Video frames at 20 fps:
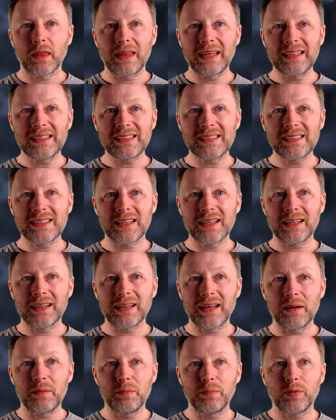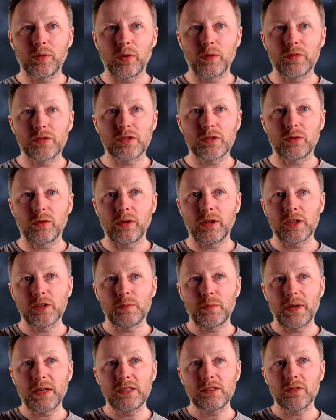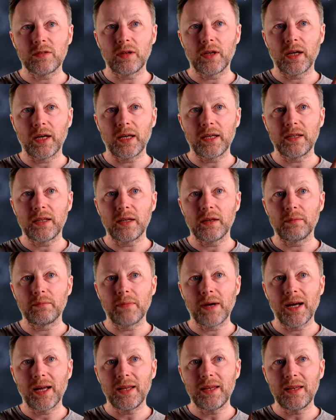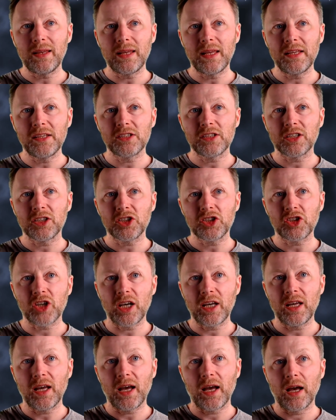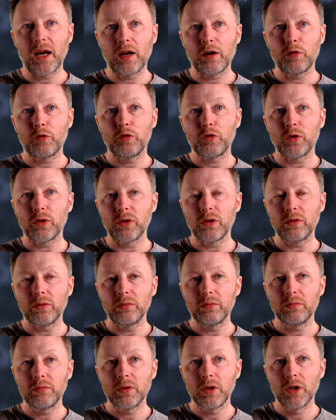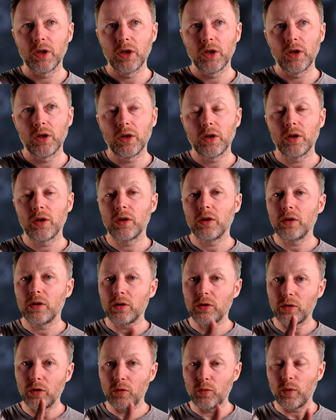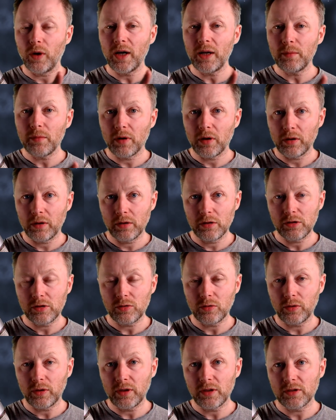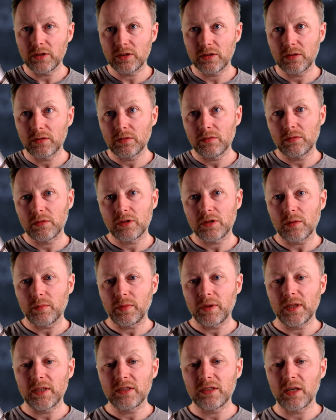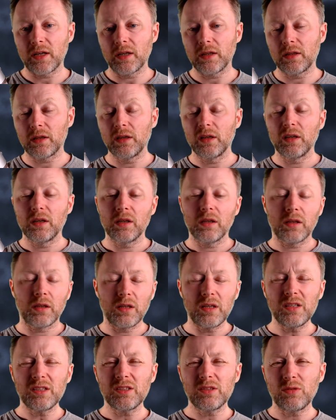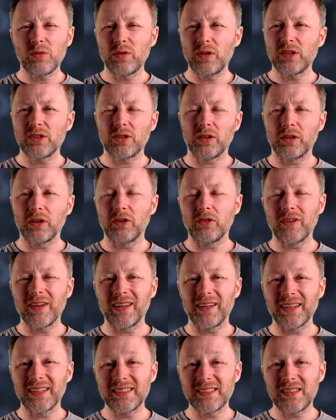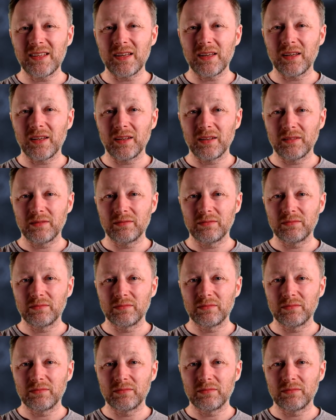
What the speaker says: This improv story is based on an idea. Man needs a shite at a funeral. Now in one of my other stories, somebody said, these stories aren't realistic.